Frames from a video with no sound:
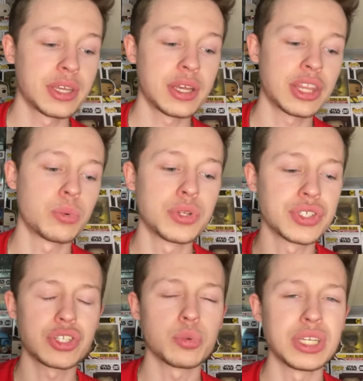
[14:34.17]
And the ones that
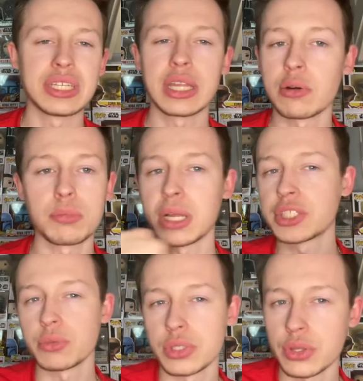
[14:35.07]
don't need it, they'll replace
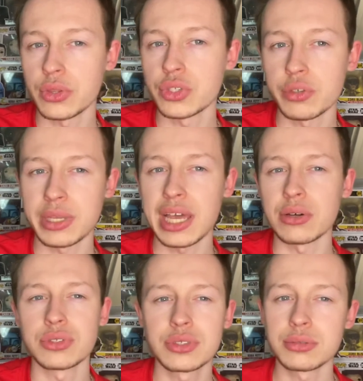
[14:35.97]
it with something
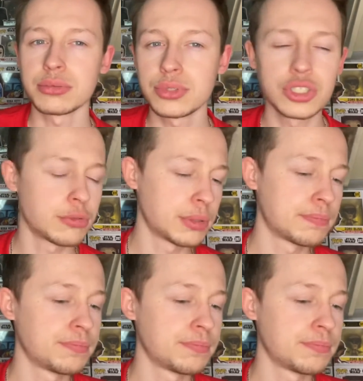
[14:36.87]
else. Do you know what I mean?